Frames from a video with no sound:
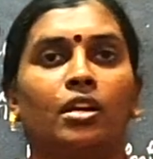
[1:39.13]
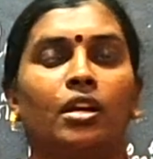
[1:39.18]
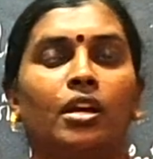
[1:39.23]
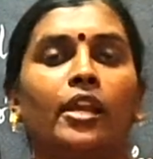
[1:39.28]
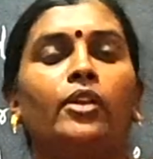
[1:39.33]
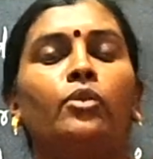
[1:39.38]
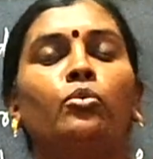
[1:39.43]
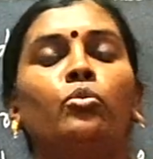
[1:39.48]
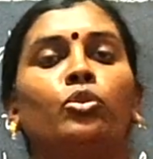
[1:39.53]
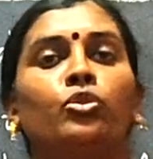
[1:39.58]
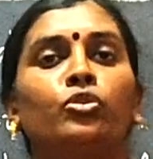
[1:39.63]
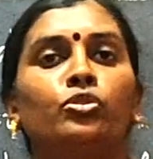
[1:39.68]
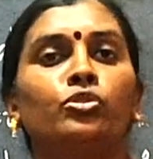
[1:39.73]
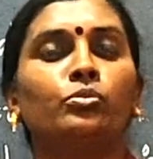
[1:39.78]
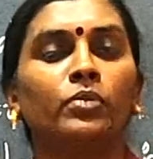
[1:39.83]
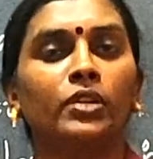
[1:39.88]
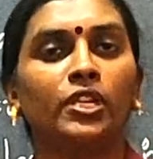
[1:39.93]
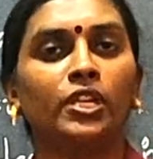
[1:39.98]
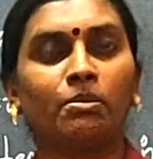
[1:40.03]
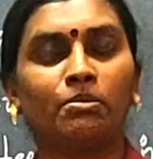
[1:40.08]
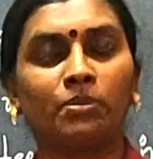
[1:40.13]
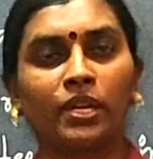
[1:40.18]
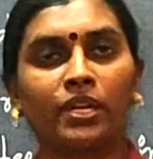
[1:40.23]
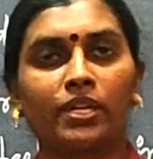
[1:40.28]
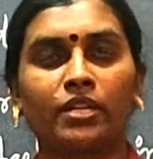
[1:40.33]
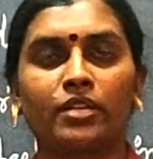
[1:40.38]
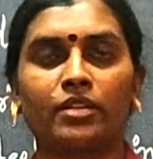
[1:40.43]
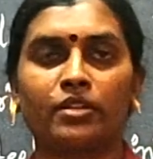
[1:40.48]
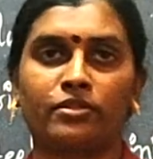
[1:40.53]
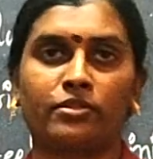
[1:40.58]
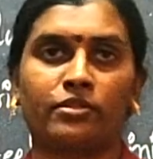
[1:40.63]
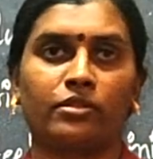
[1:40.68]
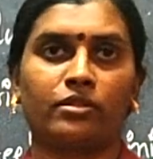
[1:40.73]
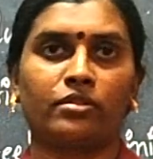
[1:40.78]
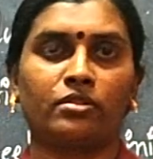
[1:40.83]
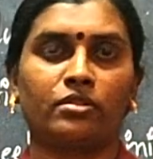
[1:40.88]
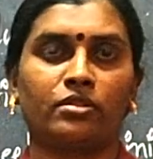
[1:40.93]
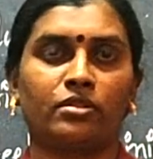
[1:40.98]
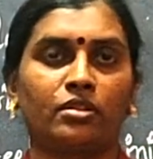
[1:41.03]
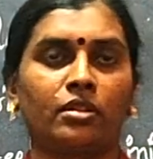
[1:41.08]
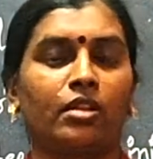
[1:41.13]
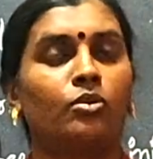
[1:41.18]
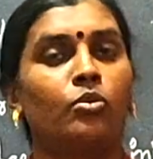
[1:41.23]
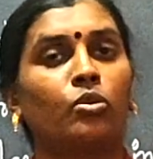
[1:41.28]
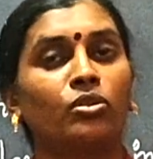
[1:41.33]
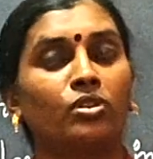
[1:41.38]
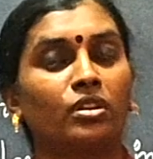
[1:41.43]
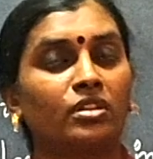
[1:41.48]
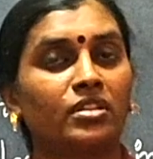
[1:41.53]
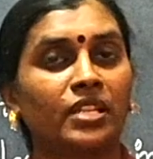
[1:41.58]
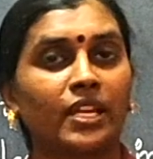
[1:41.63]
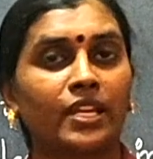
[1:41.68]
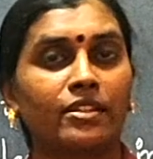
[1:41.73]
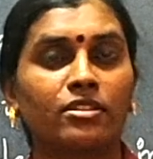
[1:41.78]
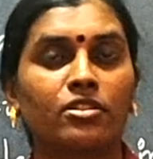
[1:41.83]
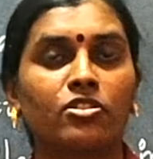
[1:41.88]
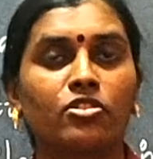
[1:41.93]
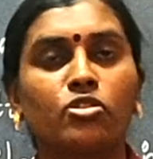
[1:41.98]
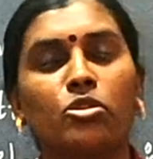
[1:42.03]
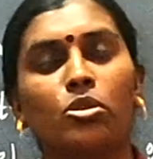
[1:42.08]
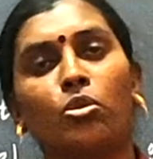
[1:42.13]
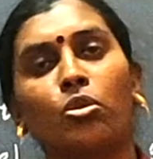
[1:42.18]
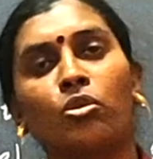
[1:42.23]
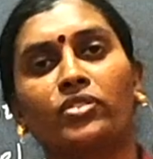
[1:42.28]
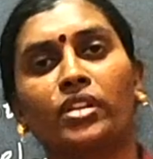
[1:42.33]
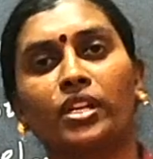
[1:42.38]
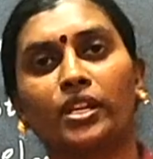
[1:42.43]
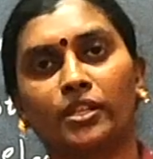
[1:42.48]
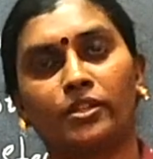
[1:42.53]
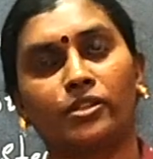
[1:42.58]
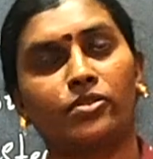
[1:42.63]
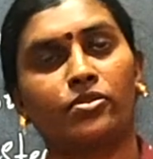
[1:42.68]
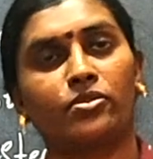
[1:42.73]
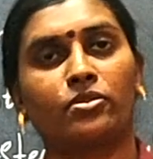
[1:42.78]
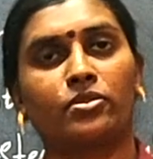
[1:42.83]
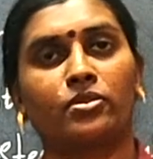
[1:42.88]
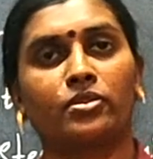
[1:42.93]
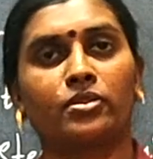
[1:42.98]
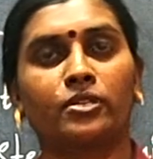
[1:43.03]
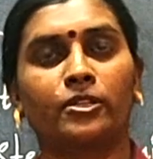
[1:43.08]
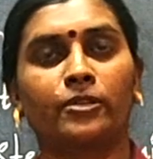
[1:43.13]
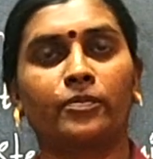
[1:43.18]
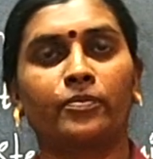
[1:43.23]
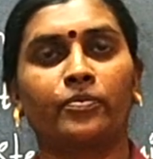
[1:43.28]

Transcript: And what do you mean by industries and what is the essential of the industries?